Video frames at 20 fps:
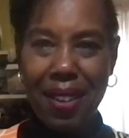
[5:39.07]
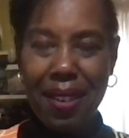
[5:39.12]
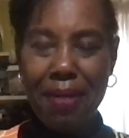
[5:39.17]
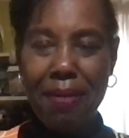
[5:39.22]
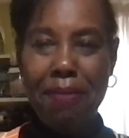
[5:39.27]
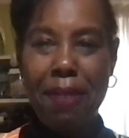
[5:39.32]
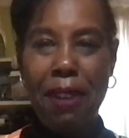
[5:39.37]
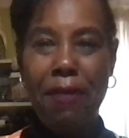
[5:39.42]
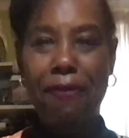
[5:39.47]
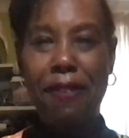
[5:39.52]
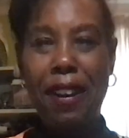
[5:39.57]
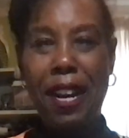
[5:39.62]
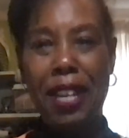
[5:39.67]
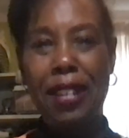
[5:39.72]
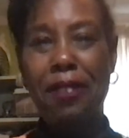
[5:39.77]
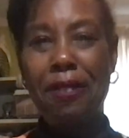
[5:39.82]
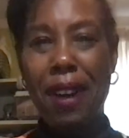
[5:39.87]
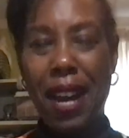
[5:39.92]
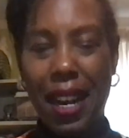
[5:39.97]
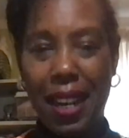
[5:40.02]
My
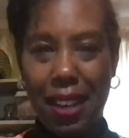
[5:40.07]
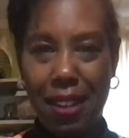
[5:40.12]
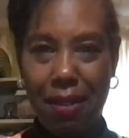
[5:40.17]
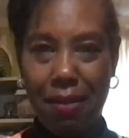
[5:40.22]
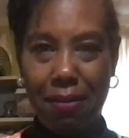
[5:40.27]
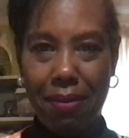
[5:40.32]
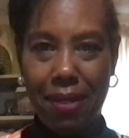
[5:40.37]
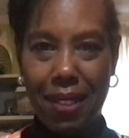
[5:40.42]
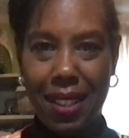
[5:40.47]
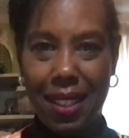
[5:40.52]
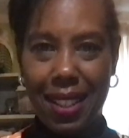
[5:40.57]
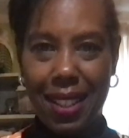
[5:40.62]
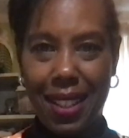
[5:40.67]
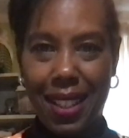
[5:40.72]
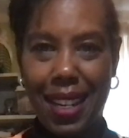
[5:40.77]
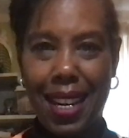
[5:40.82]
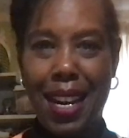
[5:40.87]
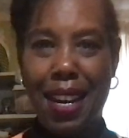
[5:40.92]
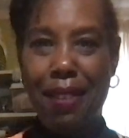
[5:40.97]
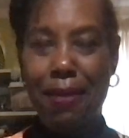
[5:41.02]
final item
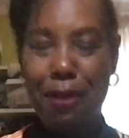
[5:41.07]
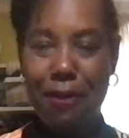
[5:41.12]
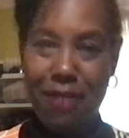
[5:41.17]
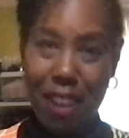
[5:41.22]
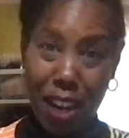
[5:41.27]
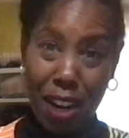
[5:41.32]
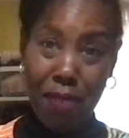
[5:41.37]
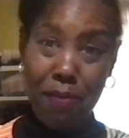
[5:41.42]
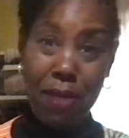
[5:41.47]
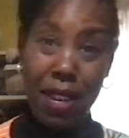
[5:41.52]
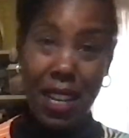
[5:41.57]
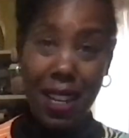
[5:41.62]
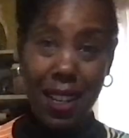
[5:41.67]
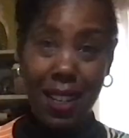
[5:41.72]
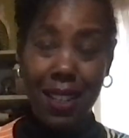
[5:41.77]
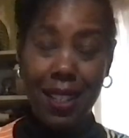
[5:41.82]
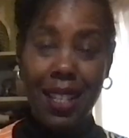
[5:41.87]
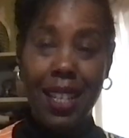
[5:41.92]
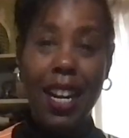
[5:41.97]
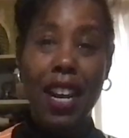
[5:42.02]
that I would recommend
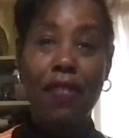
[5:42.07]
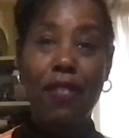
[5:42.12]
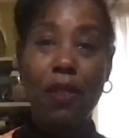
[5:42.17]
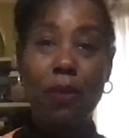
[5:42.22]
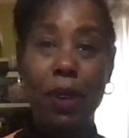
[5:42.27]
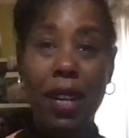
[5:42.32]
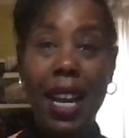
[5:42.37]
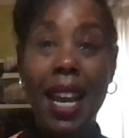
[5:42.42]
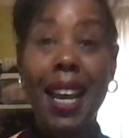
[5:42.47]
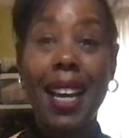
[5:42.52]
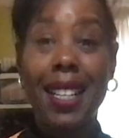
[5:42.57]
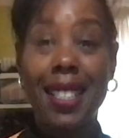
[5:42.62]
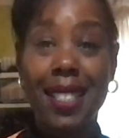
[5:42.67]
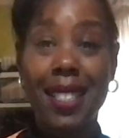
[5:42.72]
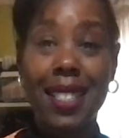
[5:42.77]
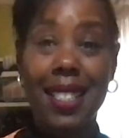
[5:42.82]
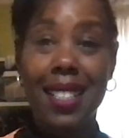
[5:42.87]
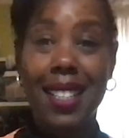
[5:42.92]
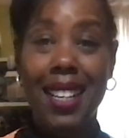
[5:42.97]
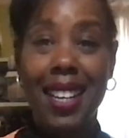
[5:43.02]
that everyone
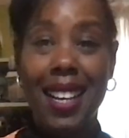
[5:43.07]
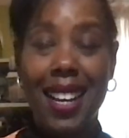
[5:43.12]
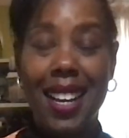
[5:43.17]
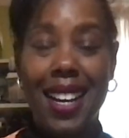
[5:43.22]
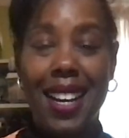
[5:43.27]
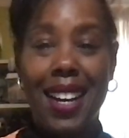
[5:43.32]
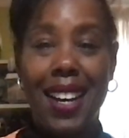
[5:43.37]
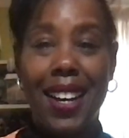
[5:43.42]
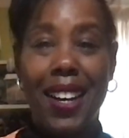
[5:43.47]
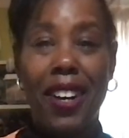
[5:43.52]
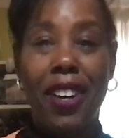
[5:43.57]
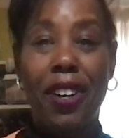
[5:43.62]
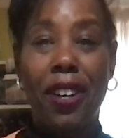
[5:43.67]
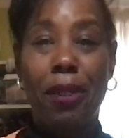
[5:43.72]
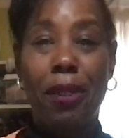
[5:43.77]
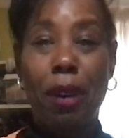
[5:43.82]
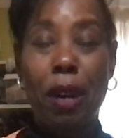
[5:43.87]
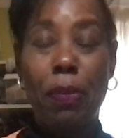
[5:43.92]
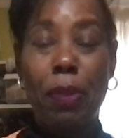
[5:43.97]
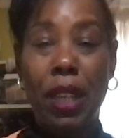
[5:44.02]
has,
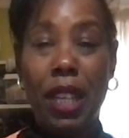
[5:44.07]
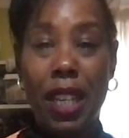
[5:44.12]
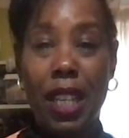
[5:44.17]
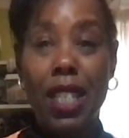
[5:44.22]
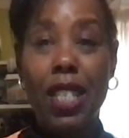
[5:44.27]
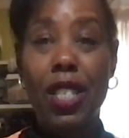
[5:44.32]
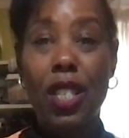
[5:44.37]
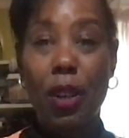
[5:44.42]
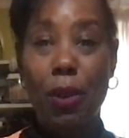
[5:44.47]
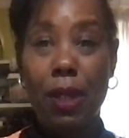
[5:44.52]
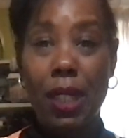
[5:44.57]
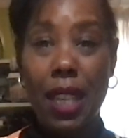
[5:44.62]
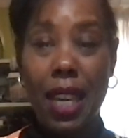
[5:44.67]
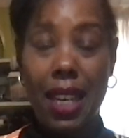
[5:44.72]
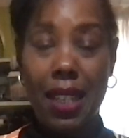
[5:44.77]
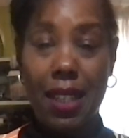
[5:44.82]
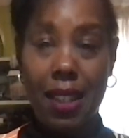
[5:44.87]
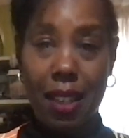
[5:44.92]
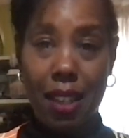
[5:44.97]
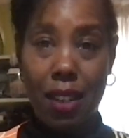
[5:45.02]
a beginner sewist
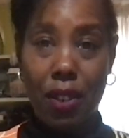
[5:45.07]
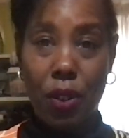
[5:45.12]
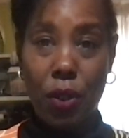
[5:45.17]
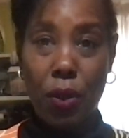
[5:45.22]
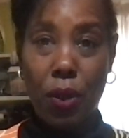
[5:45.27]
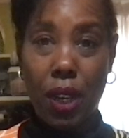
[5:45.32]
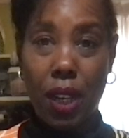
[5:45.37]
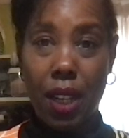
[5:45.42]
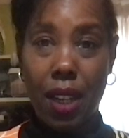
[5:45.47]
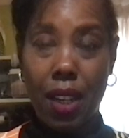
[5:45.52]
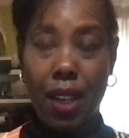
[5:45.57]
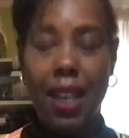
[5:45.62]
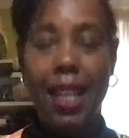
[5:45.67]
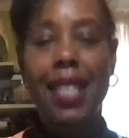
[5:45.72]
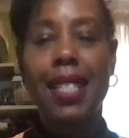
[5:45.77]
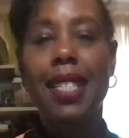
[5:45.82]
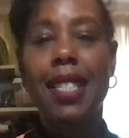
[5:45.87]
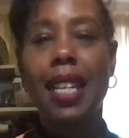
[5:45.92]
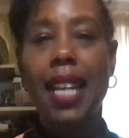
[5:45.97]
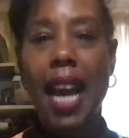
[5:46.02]
has in their toolkit,
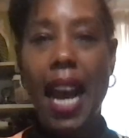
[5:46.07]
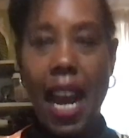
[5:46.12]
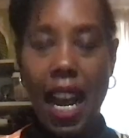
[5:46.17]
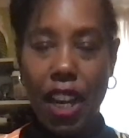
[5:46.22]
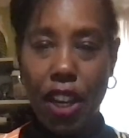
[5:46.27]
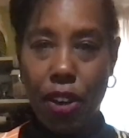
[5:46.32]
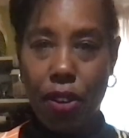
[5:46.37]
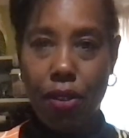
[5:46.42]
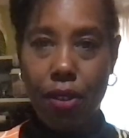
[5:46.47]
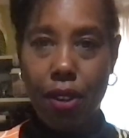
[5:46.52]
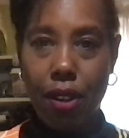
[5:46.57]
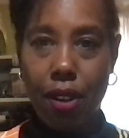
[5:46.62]
is an iron.